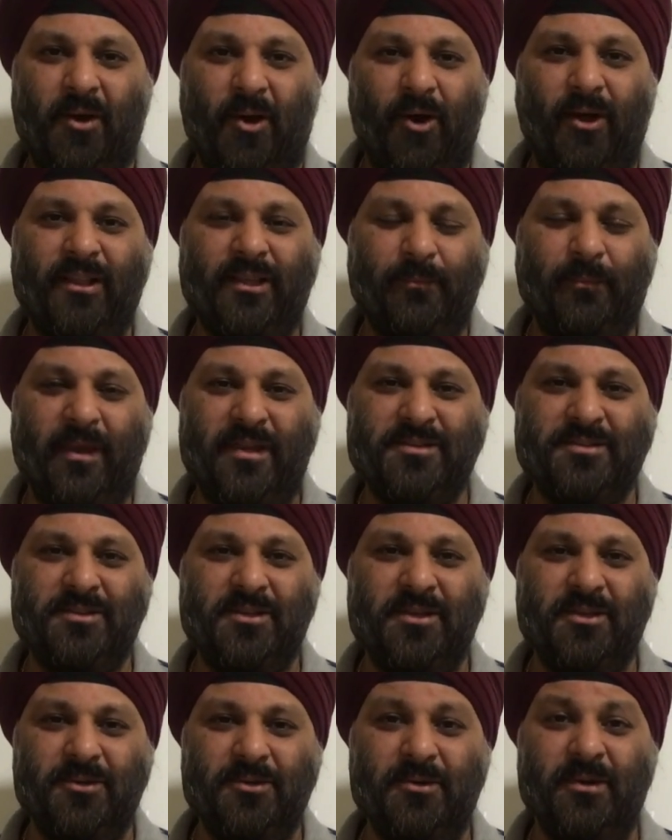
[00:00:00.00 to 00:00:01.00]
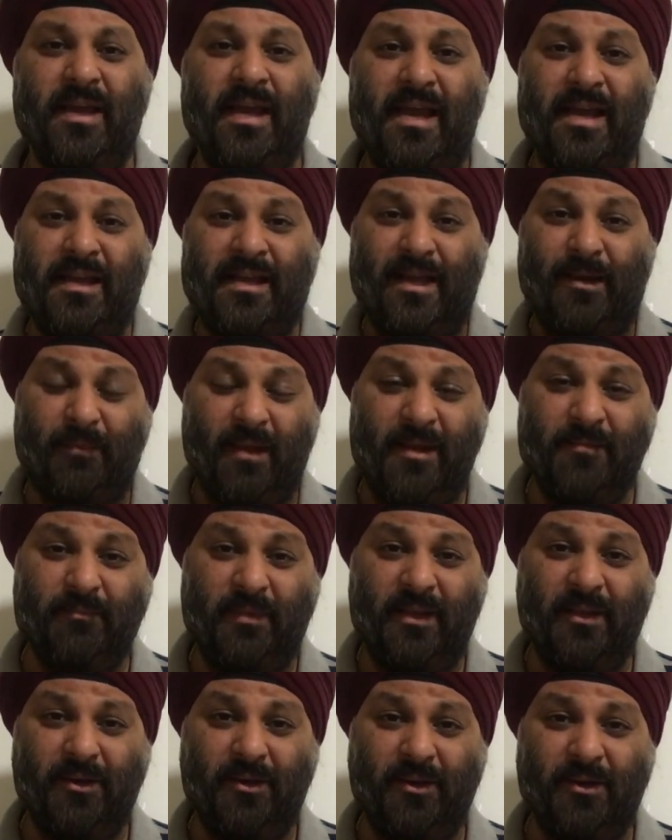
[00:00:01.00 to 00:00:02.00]
All the best to you. Comment
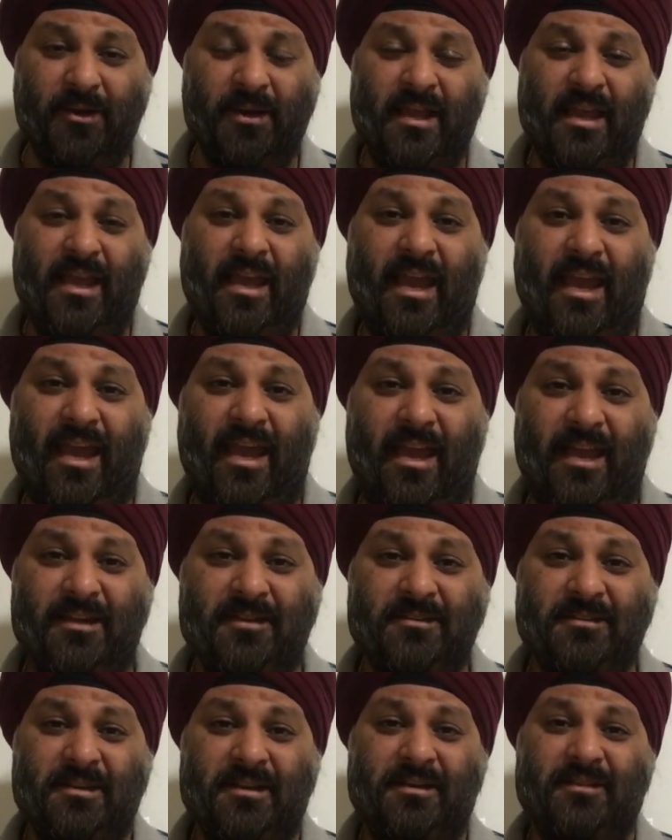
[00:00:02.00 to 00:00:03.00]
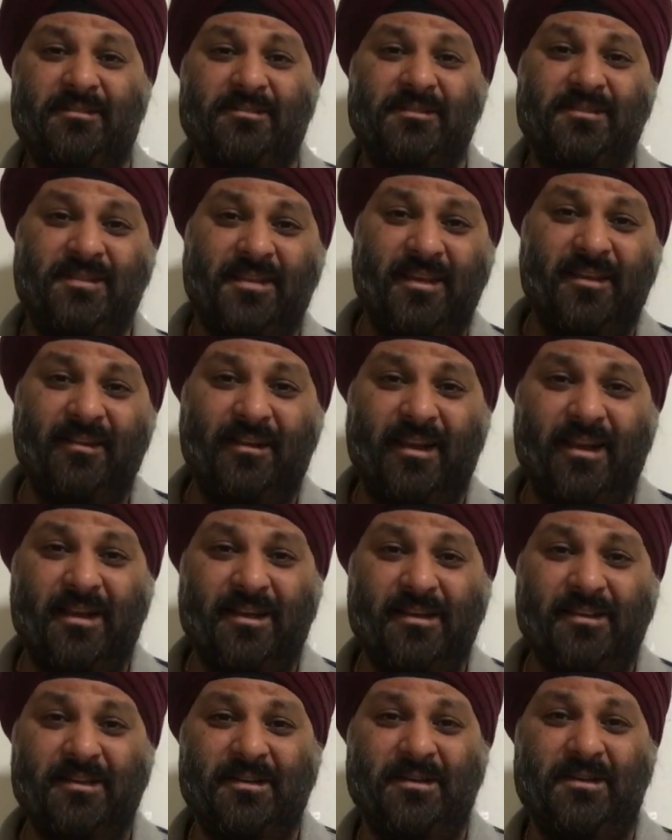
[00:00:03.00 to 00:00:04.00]
below and see you
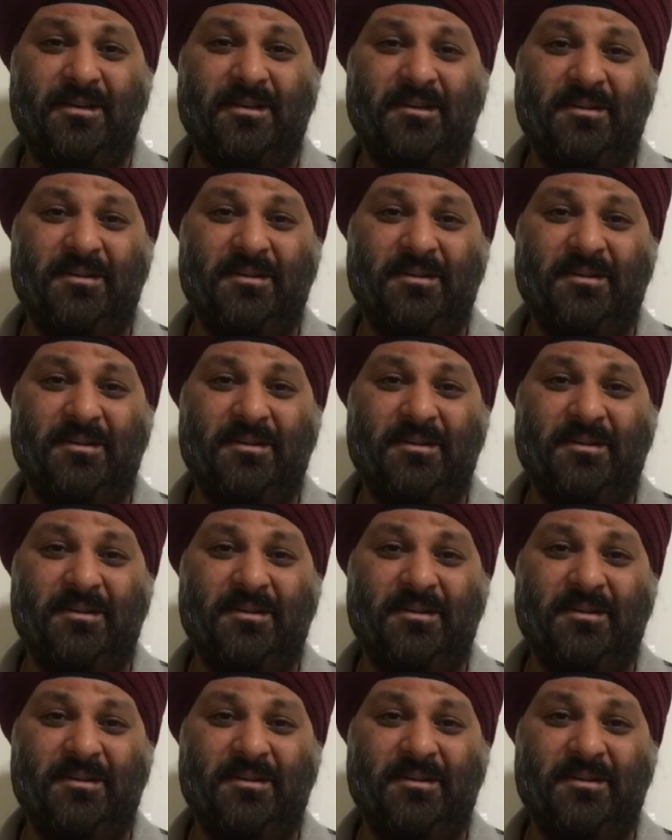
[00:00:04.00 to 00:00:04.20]
later.